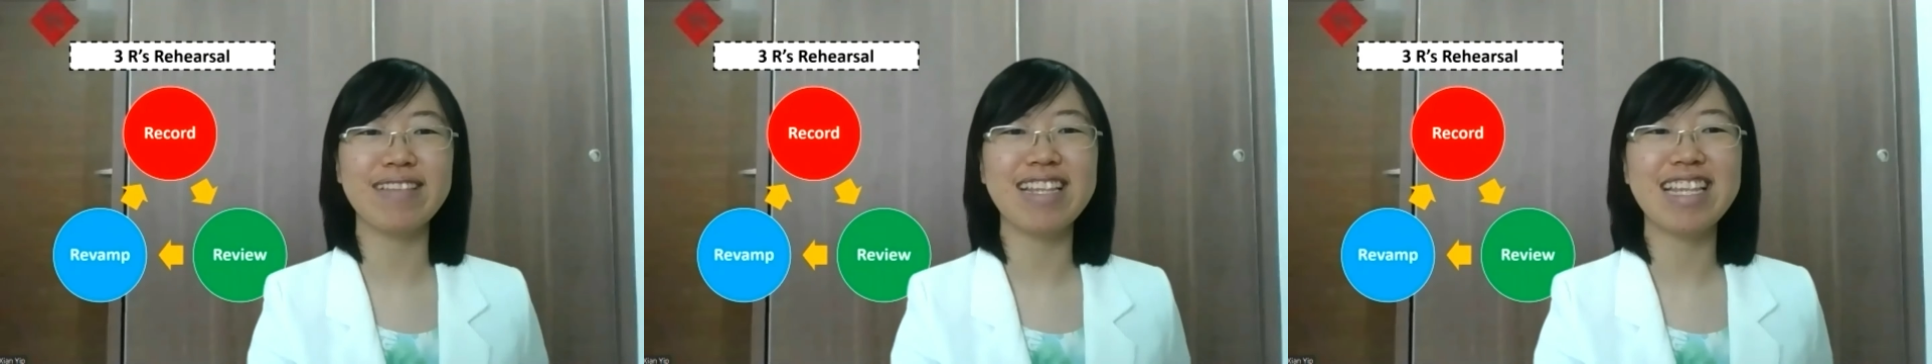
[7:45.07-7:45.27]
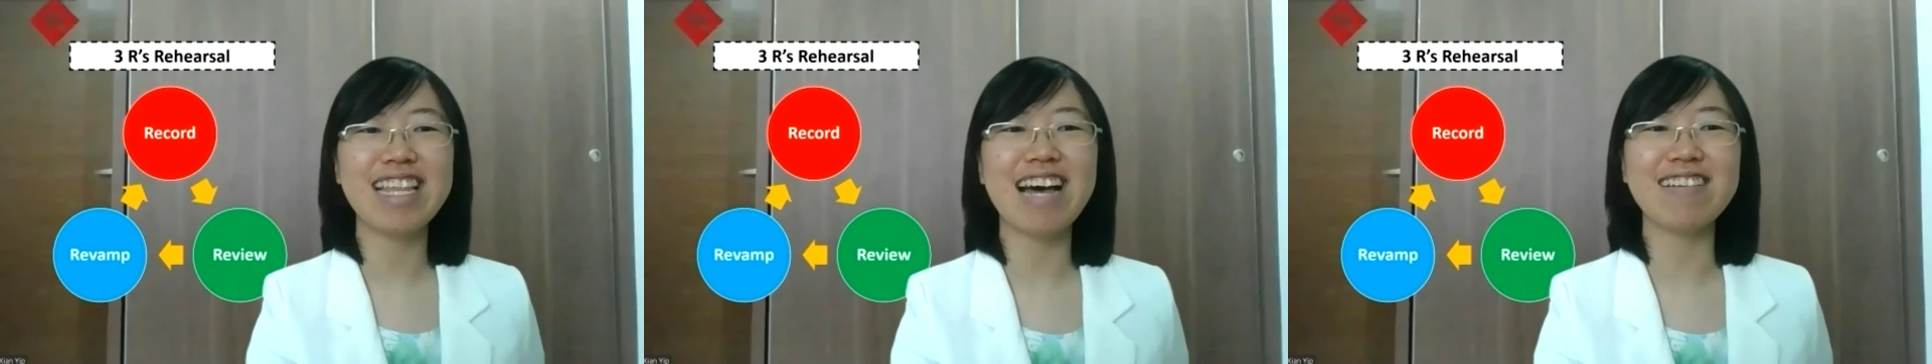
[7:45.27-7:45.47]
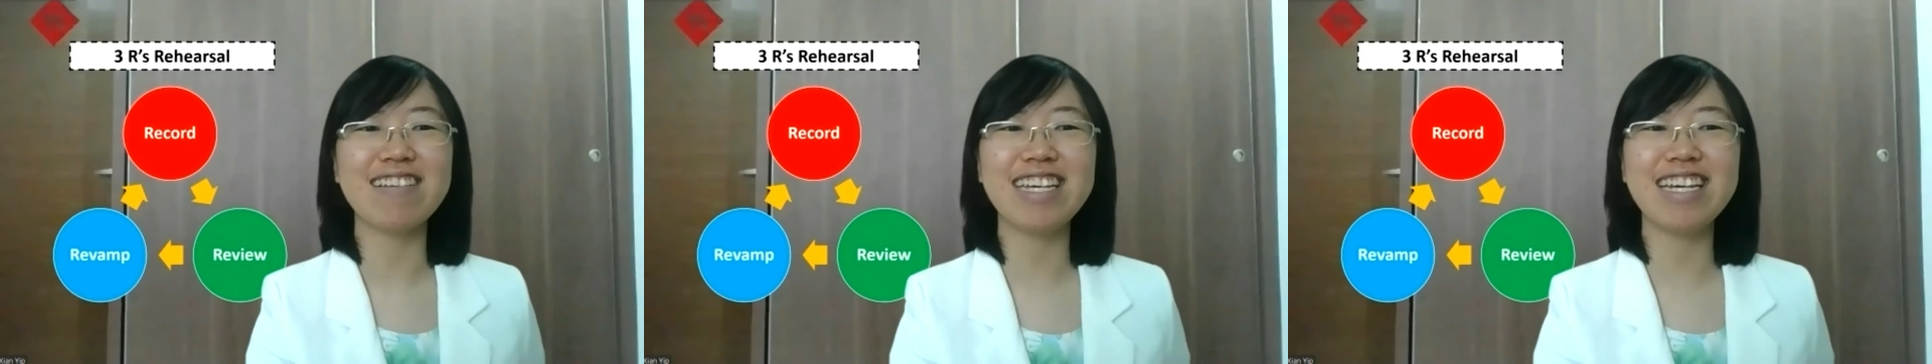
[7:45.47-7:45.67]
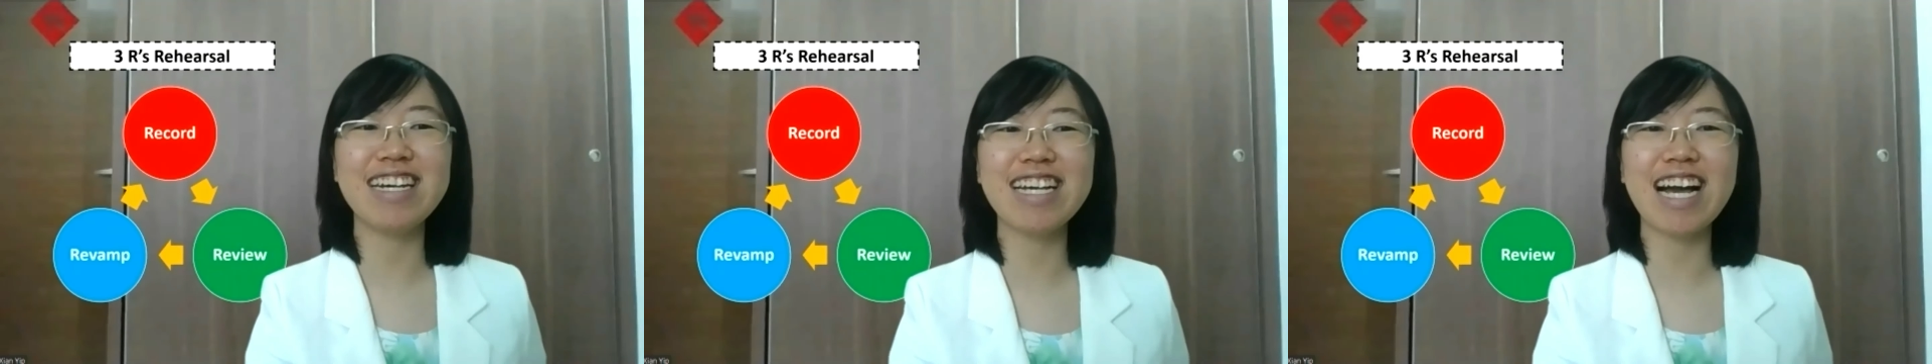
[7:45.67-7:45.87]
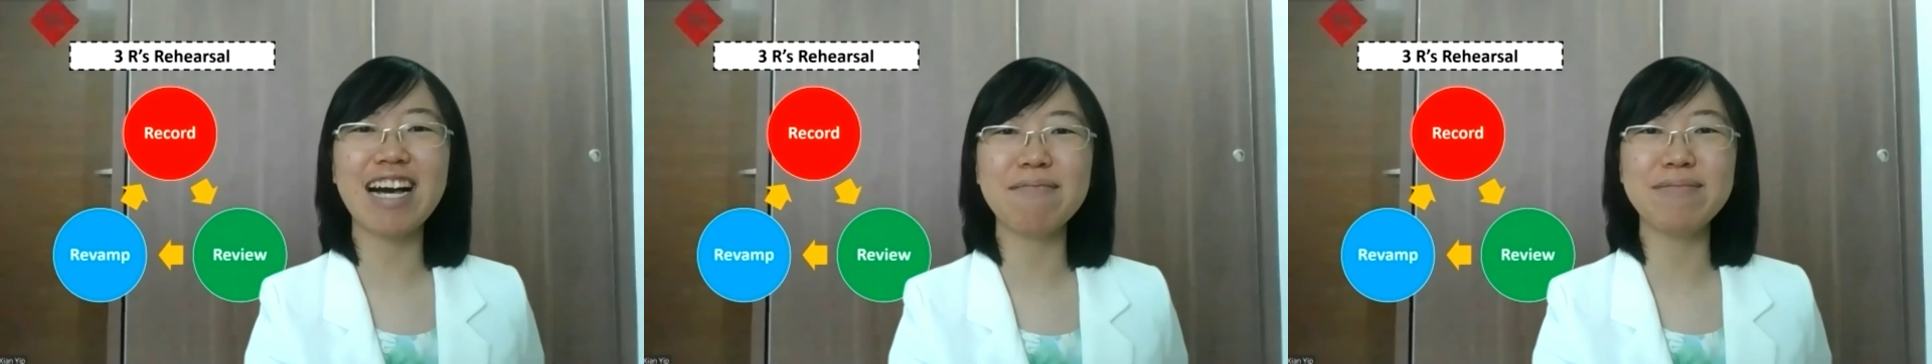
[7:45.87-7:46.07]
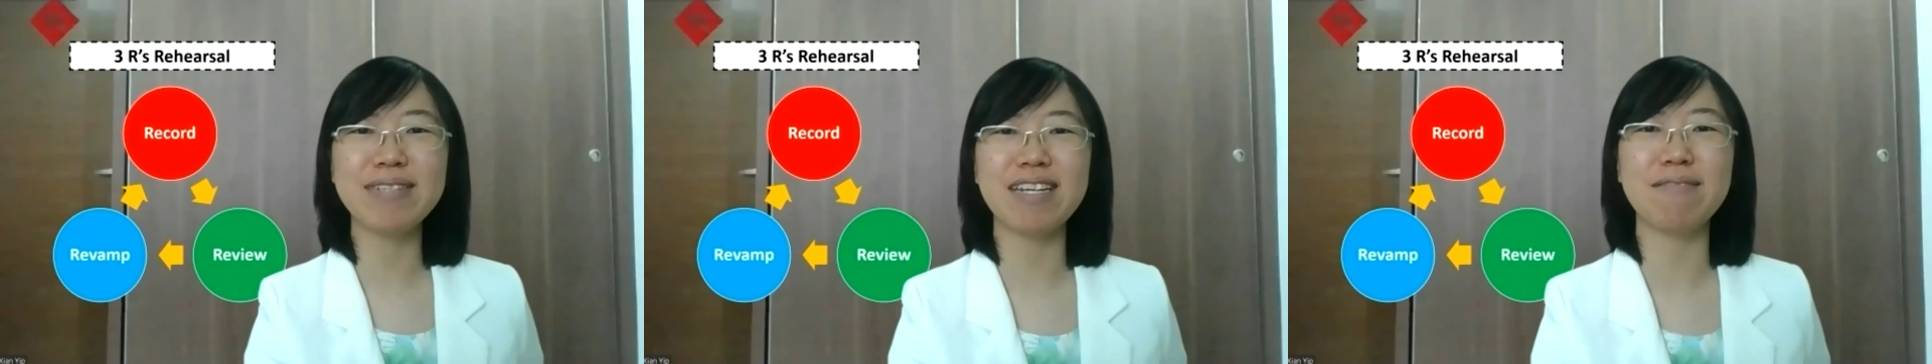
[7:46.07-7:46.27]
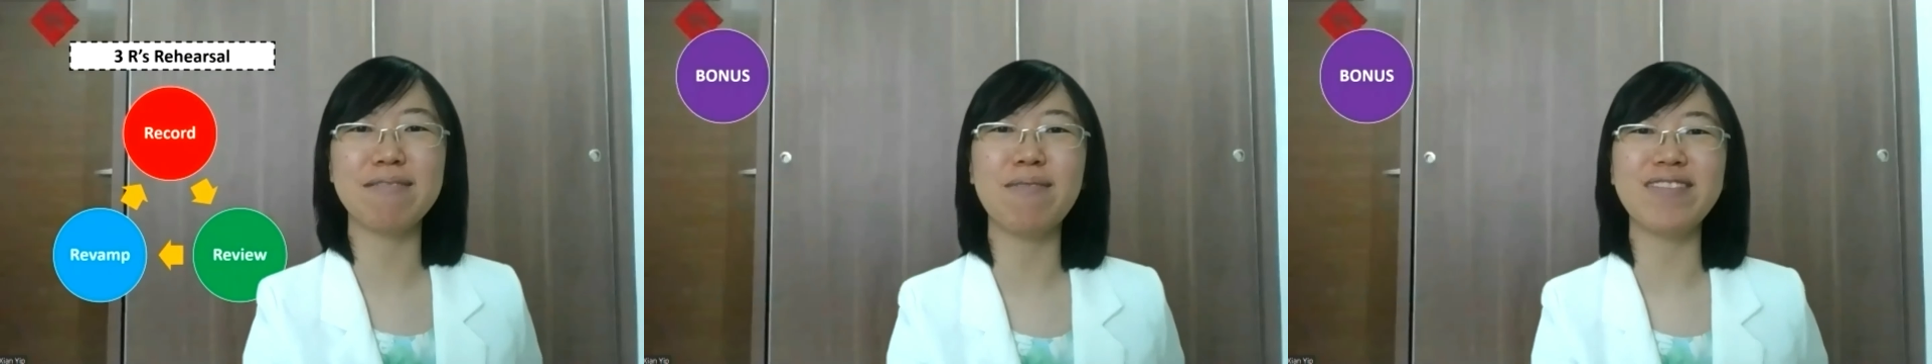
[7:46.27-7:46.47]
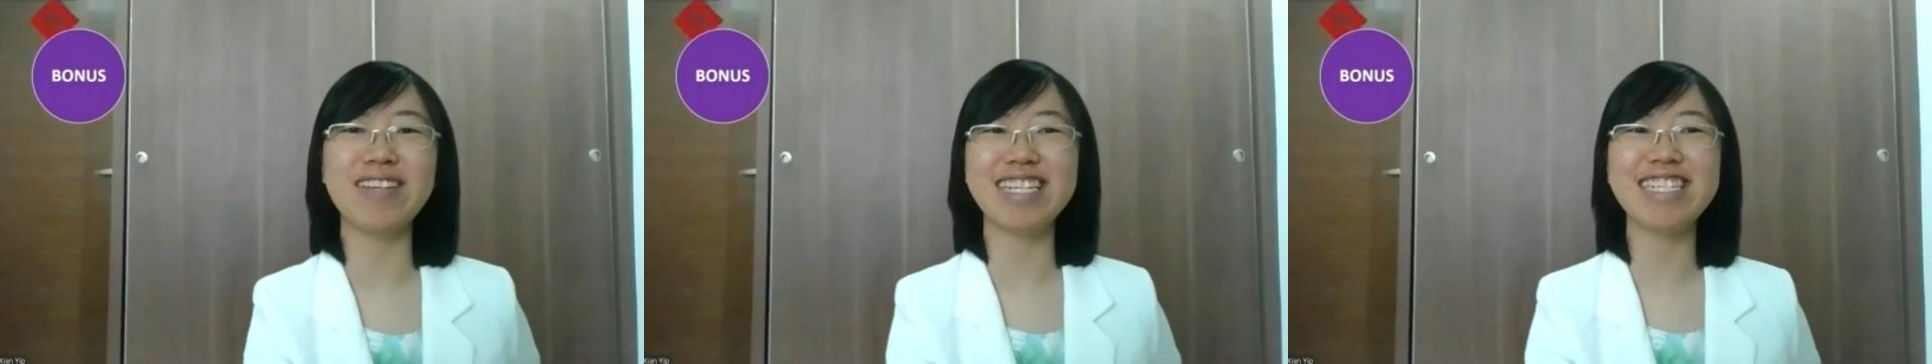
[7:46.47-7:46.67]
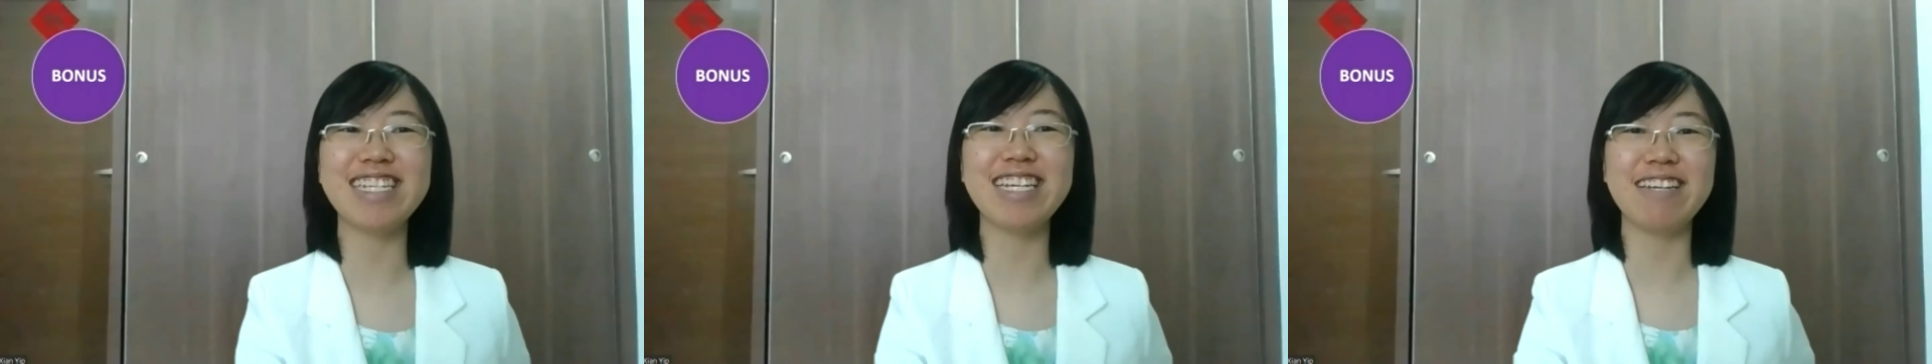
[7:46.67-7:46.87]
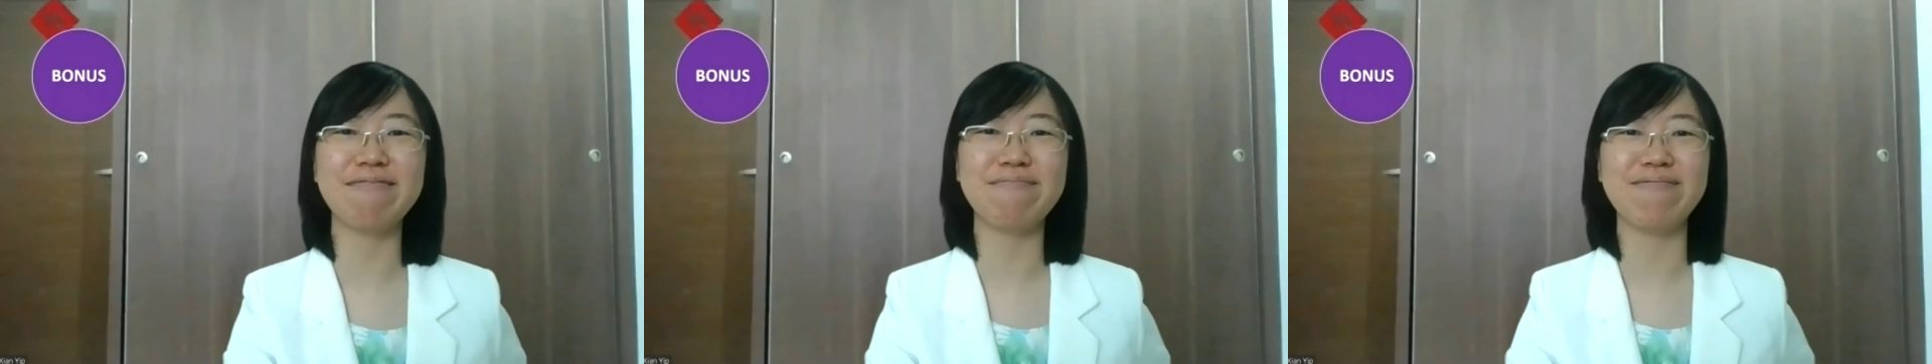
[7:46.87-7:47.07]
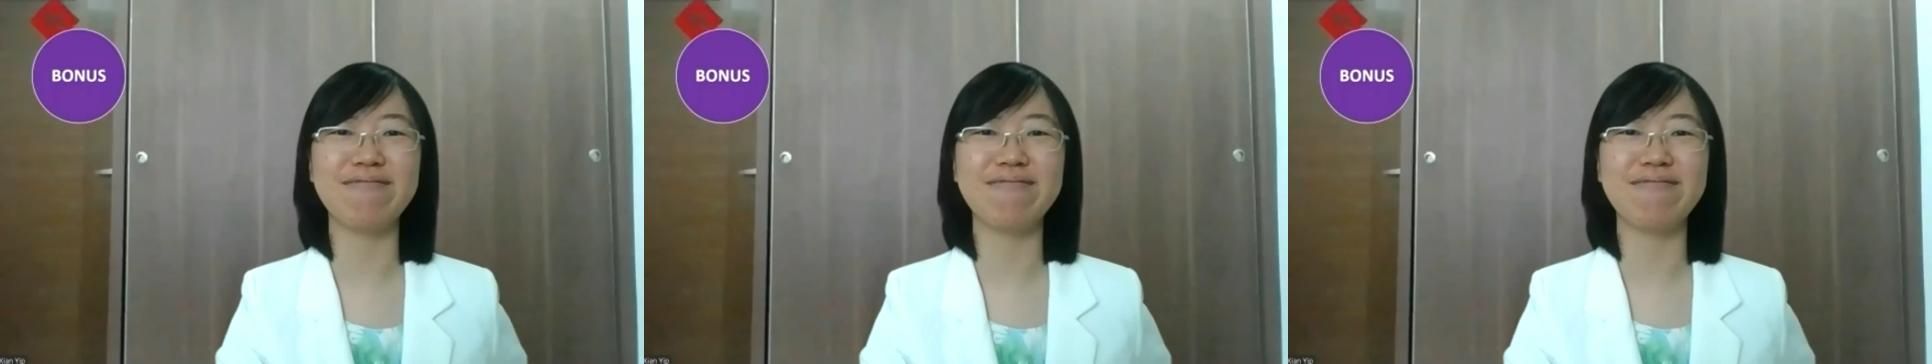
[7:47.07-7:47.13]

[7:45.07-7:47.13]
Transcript: Now, here comes a bonus tip.